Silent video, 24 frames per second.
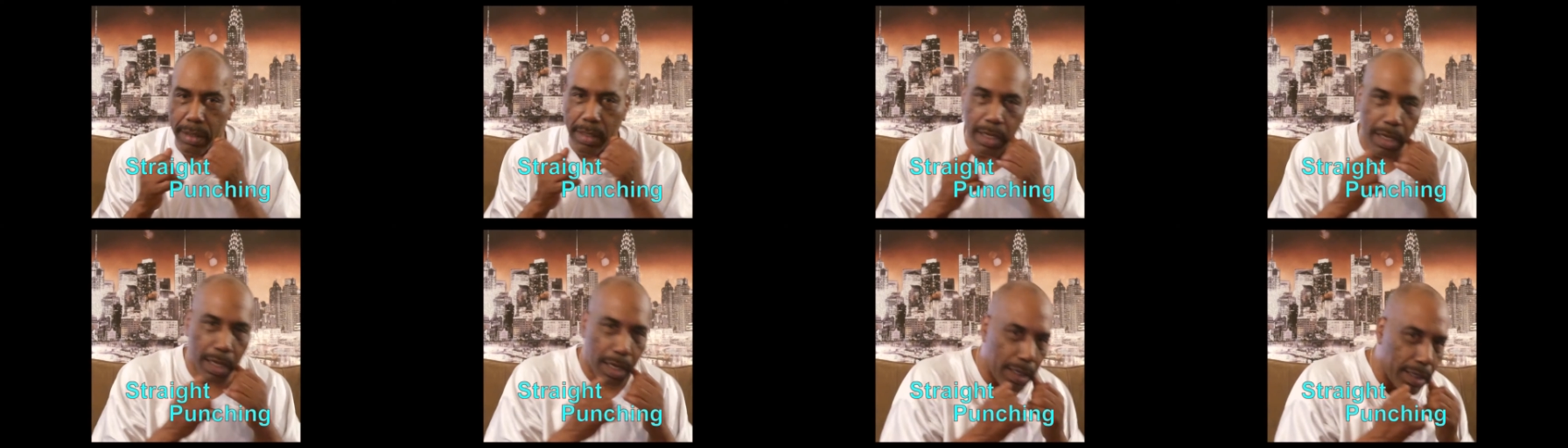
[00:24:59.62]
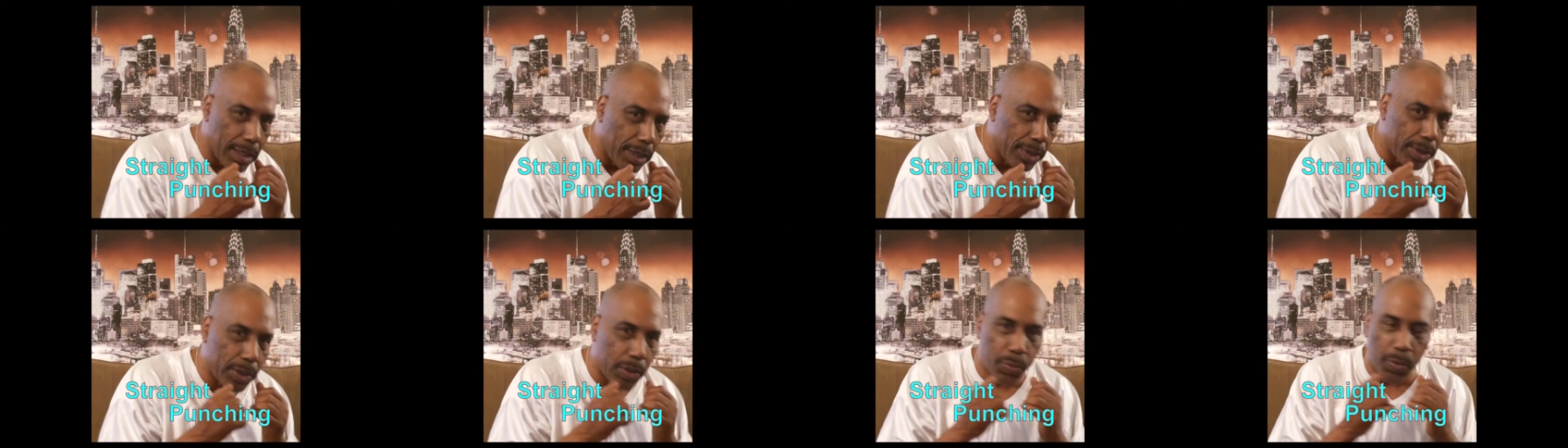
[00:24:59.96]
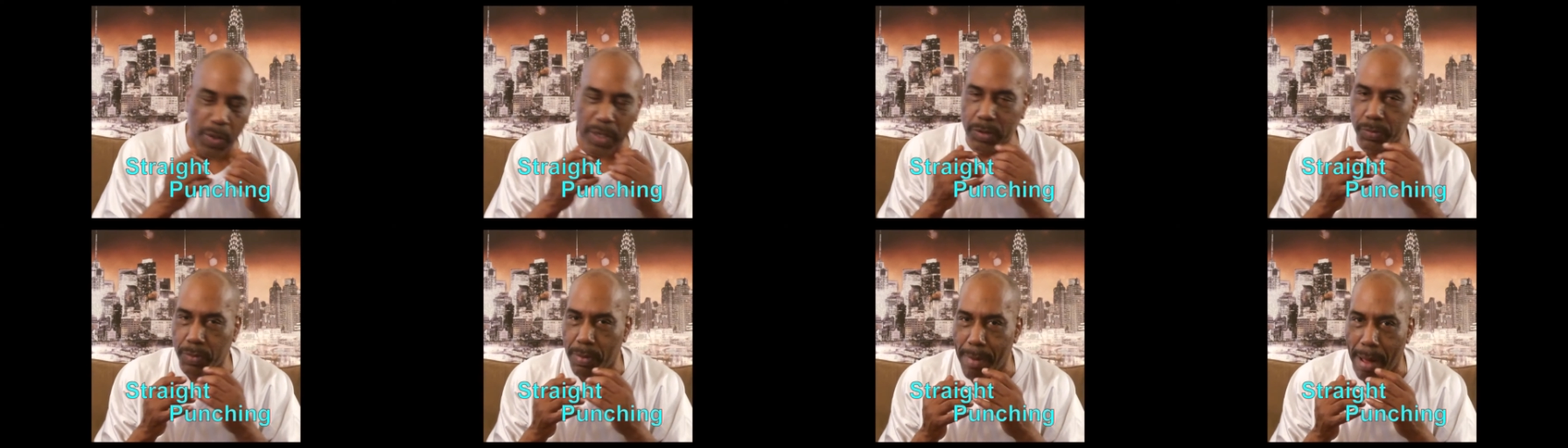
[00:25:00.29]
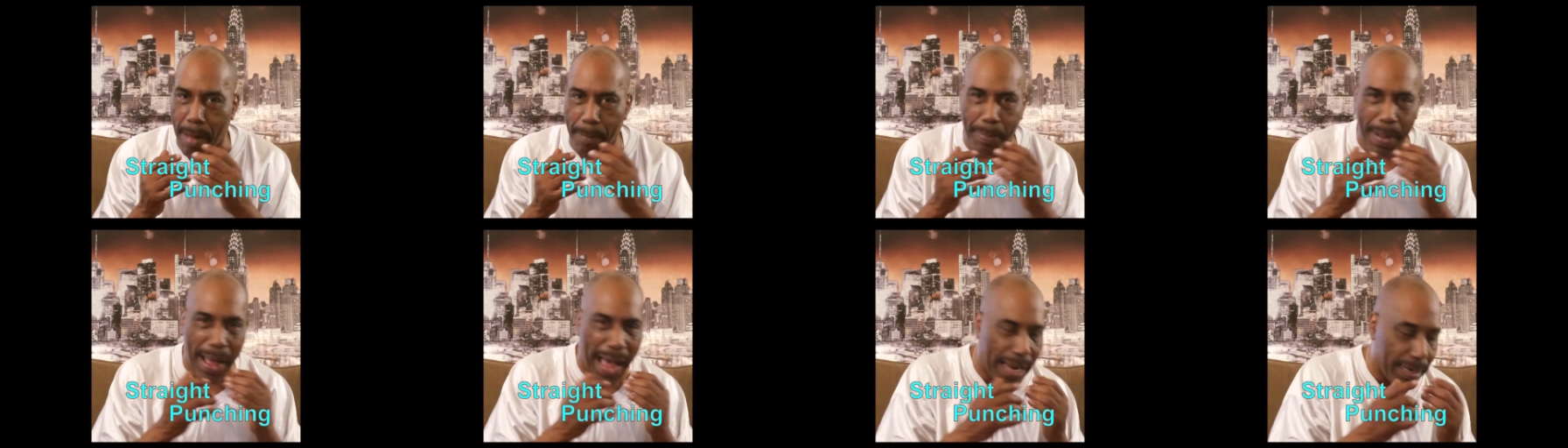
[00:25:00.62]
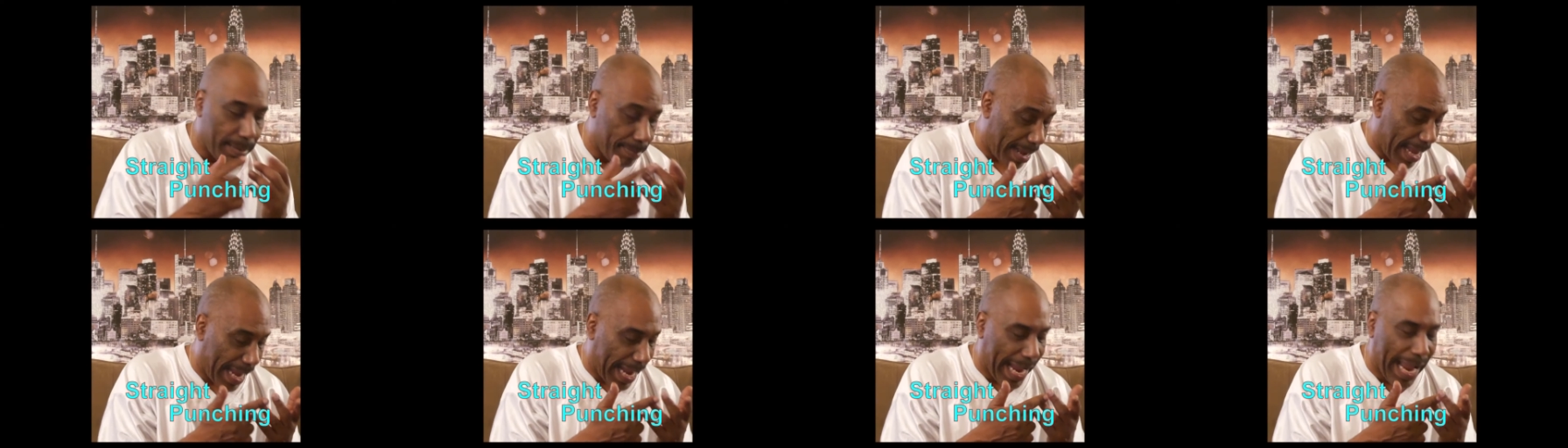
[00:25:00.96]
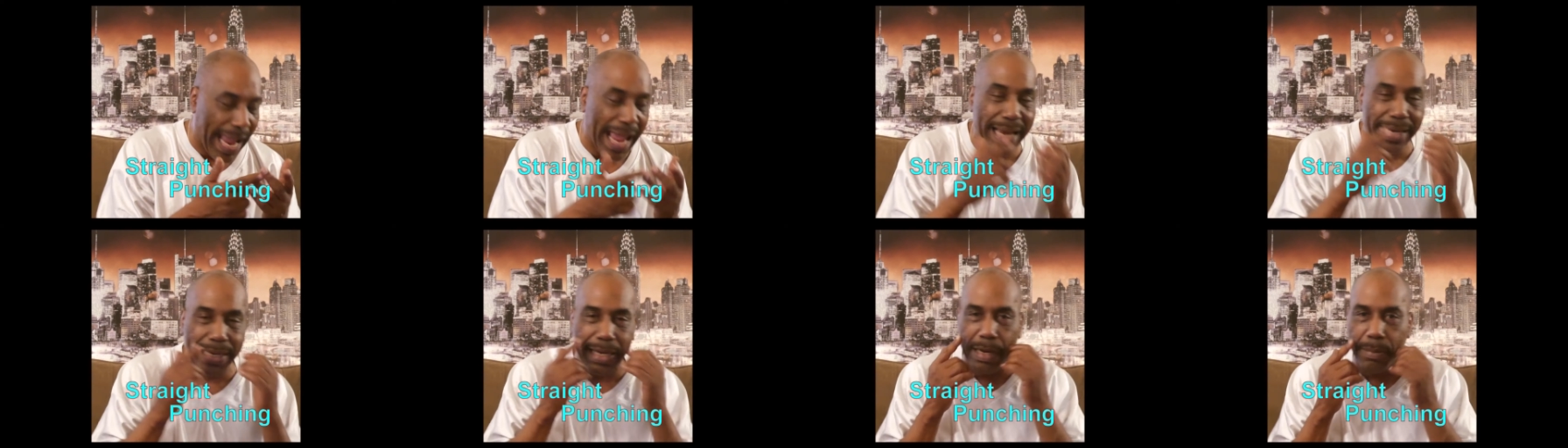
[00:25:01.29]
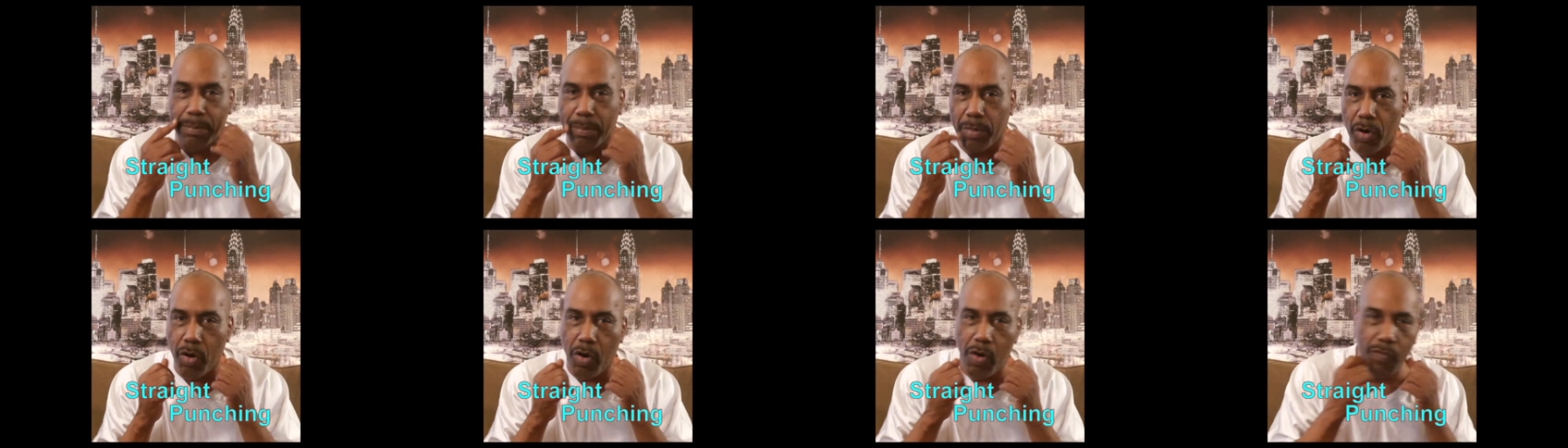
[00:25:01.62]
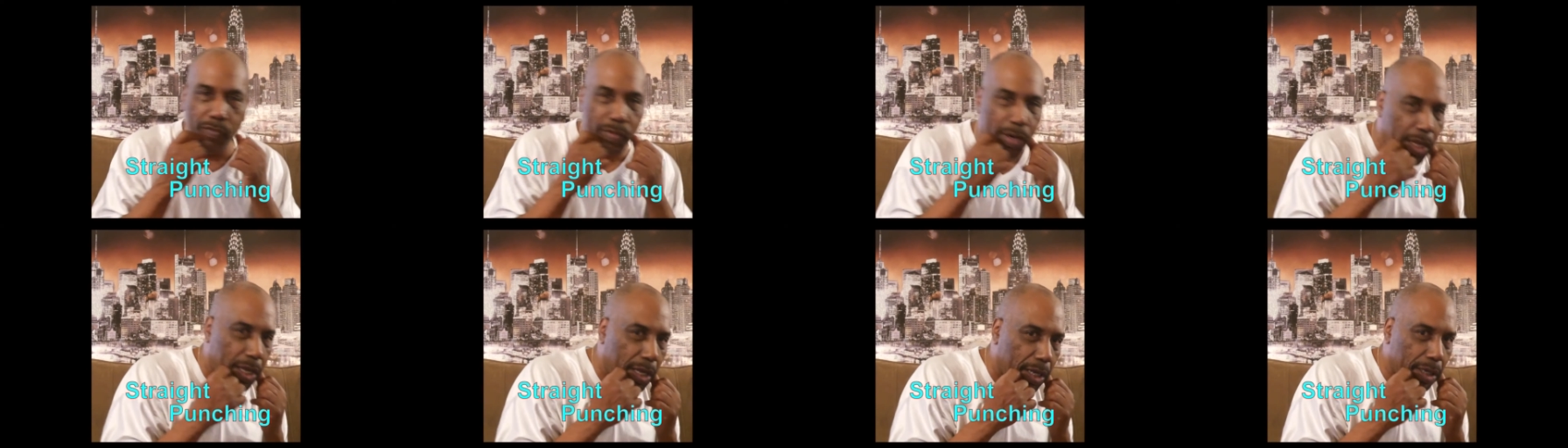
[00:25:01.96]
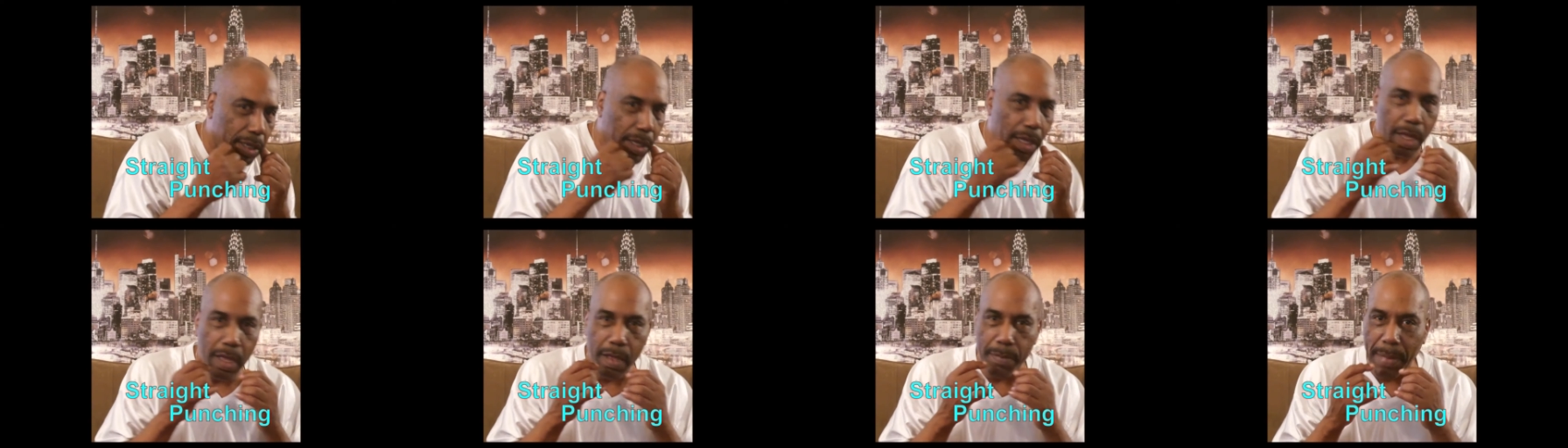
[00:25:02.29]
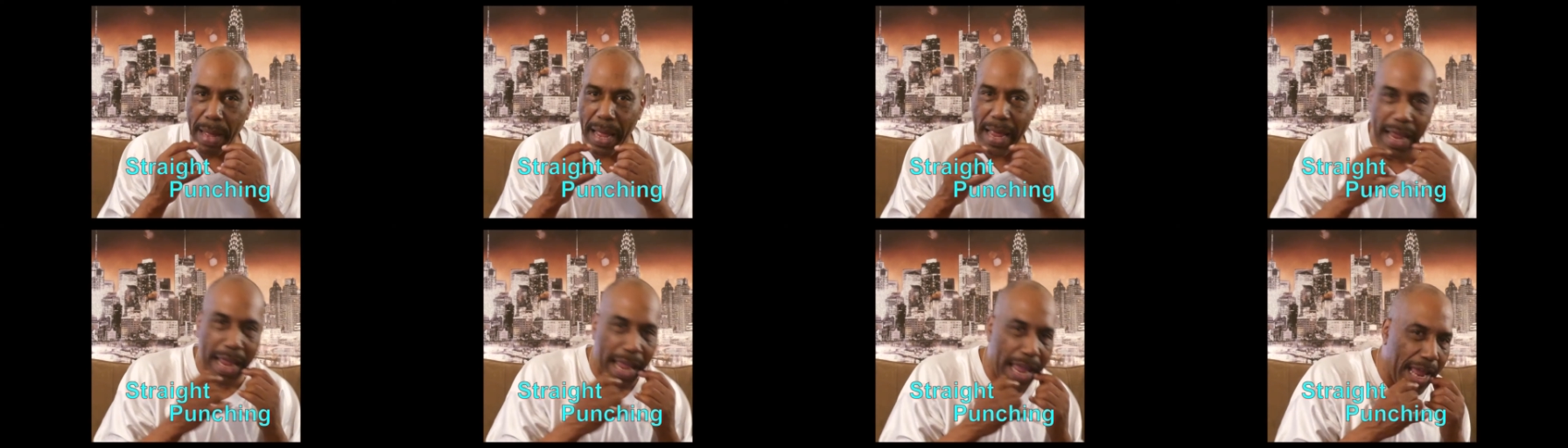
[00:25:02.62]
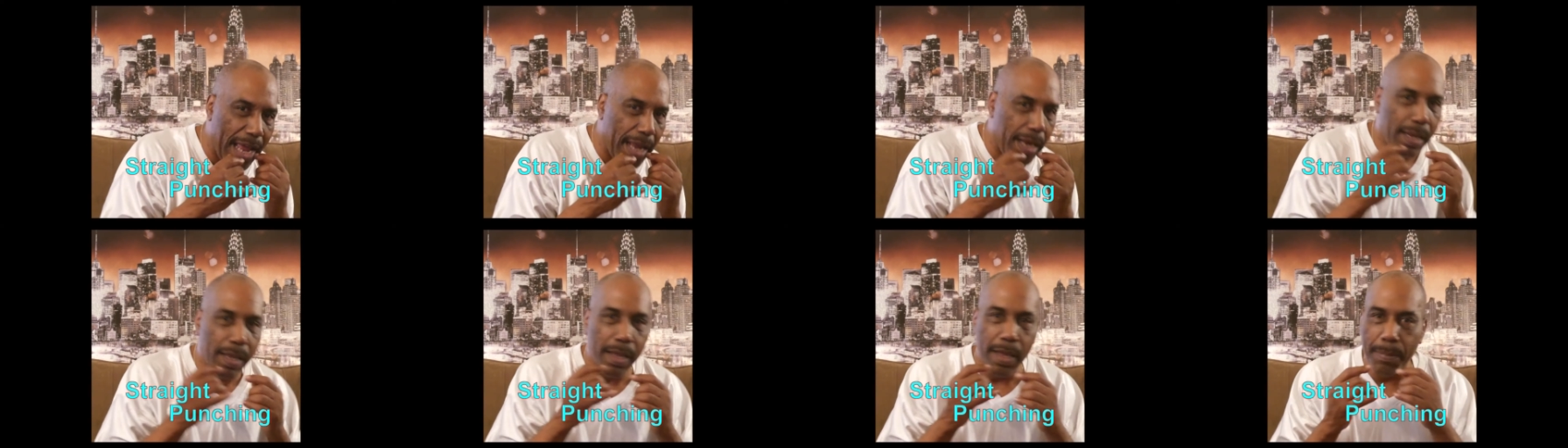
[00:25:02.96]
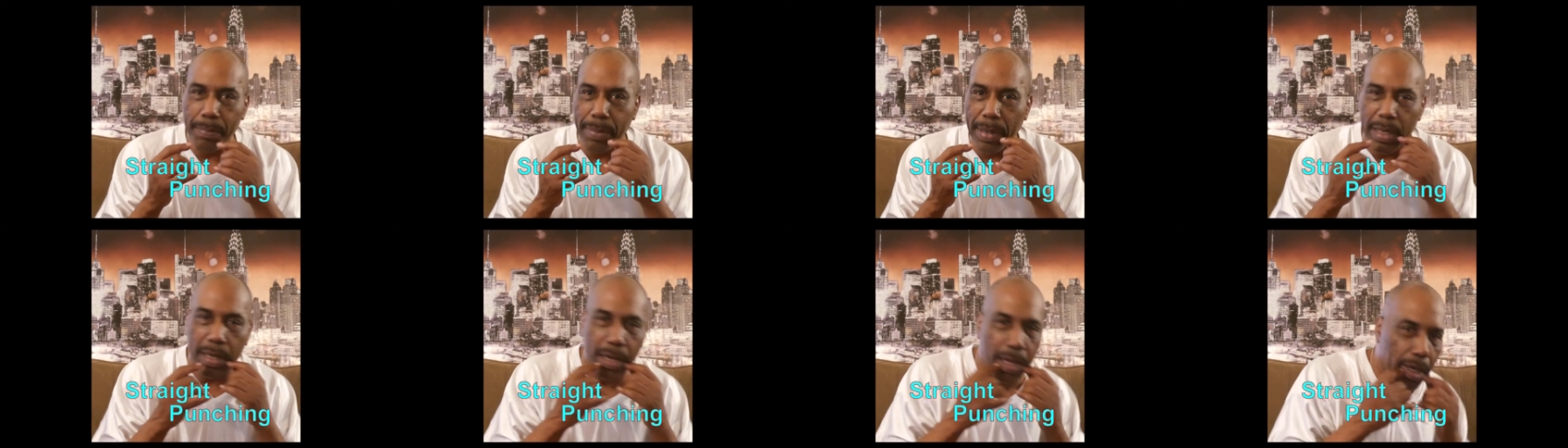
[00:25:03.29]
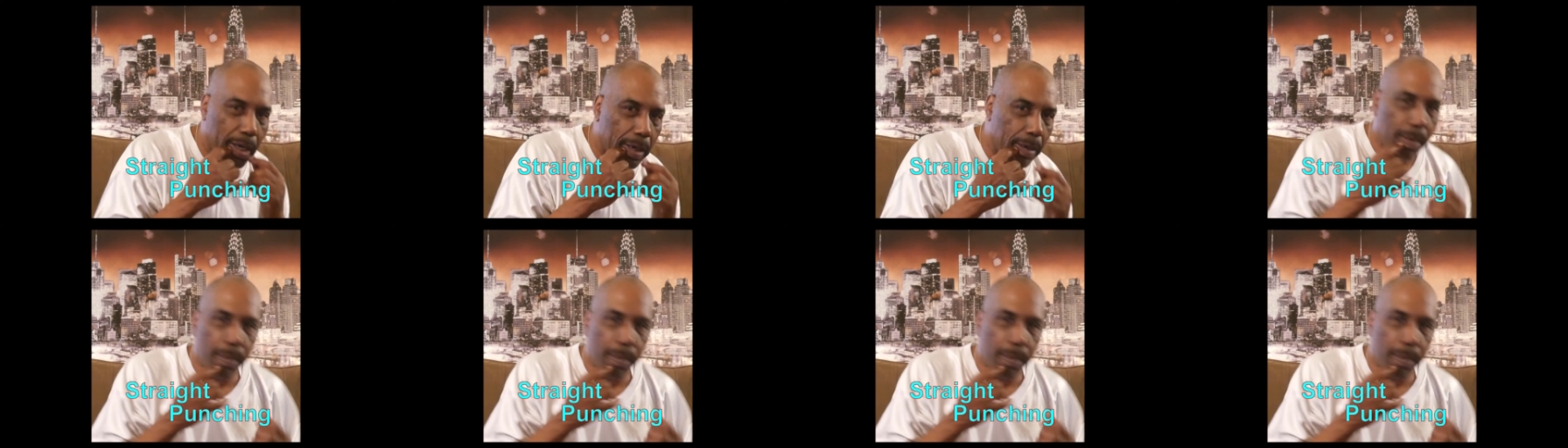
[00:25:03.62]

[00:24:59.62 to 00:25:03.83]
little twitch with my body. My hand didn't move. Look, my hand, but look,